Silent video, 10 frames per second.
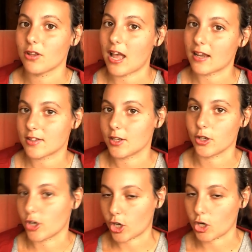
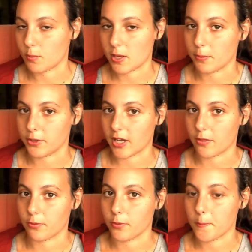relaxing you're not going to be able to
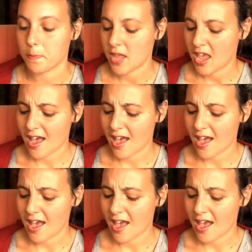get through them.